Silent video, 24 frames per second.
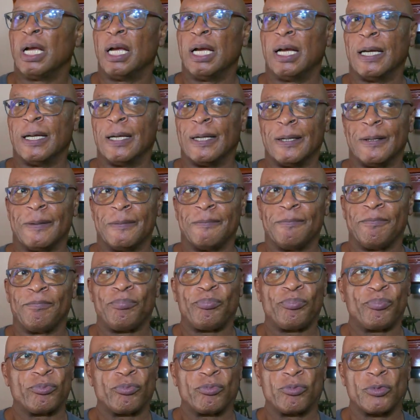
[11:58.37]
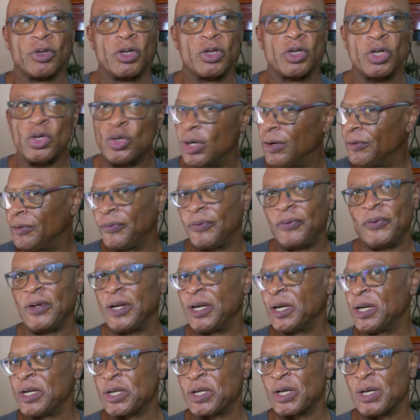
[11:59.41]
Um, you don't
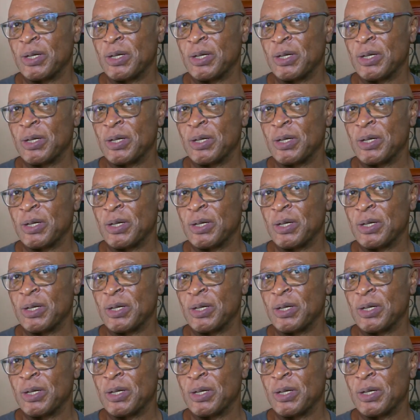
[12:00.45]
fear in